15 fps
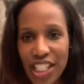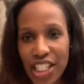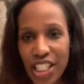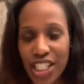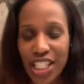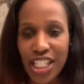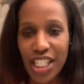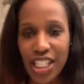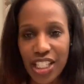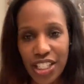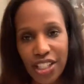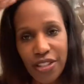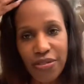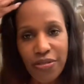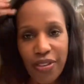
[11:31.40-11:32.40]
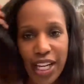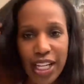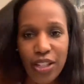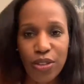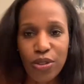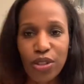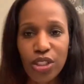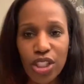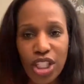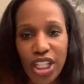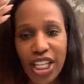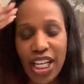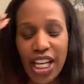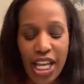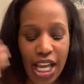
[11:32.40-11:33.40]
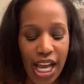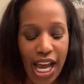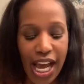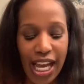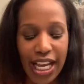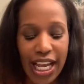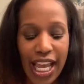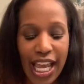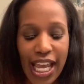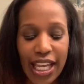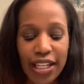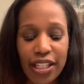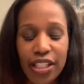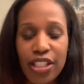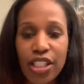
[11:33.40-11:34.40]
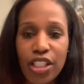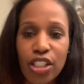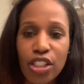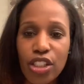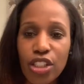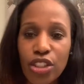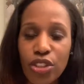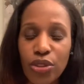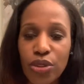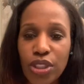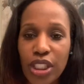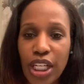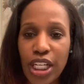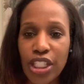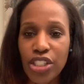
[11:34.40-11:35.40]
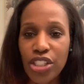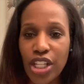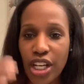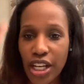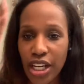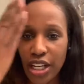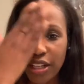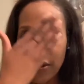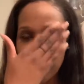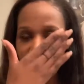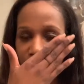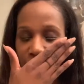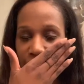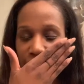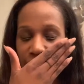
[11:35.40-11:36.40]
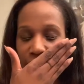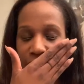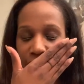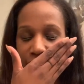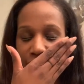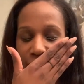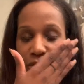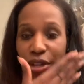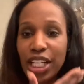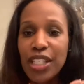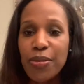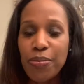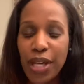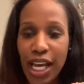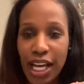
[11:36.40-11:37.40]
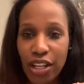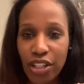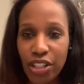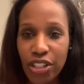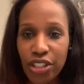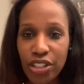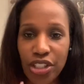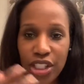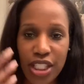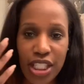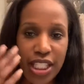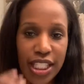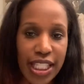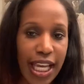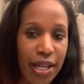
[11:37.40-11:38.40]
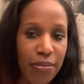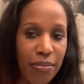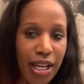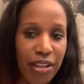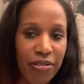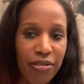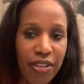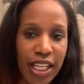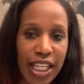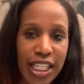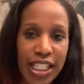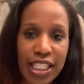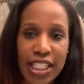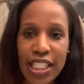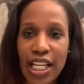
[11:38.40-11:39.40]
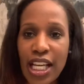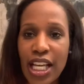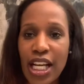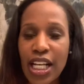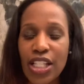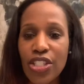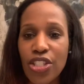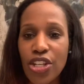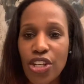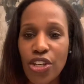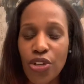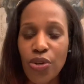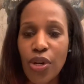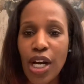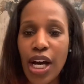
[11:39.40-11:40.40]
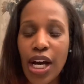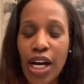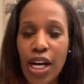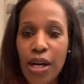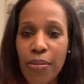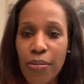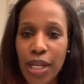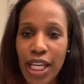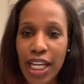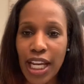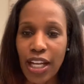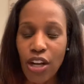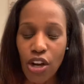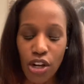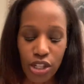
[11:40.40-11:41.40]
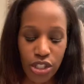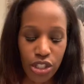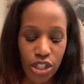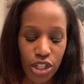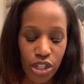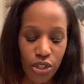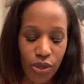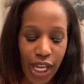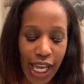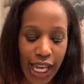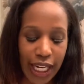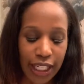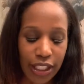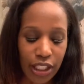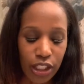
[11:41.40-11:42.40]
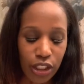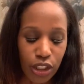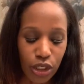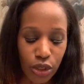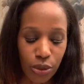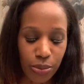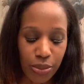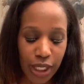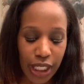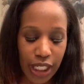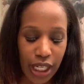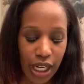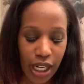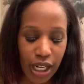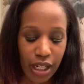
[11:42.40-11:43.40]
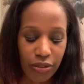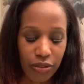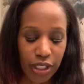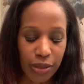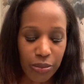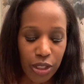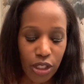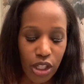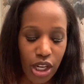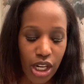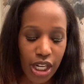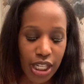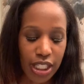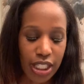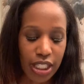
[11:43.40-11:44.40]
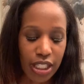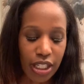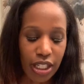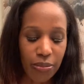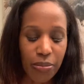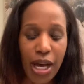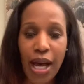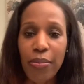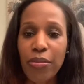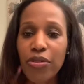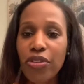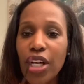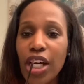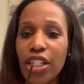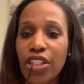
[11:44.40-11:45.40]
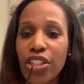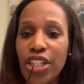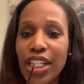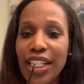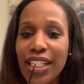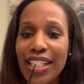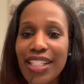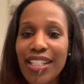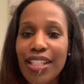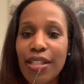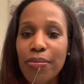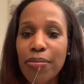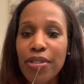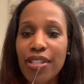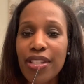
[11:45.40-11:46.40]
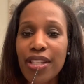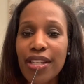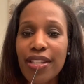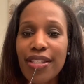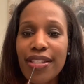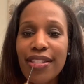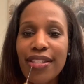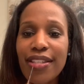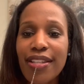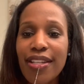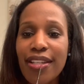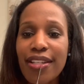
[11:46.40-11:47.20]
this is the final look. I added a little touch of pressed powder just to set my face so, um, and I also added a little bit of lip gloss, a pop of color. It is Lip Sense.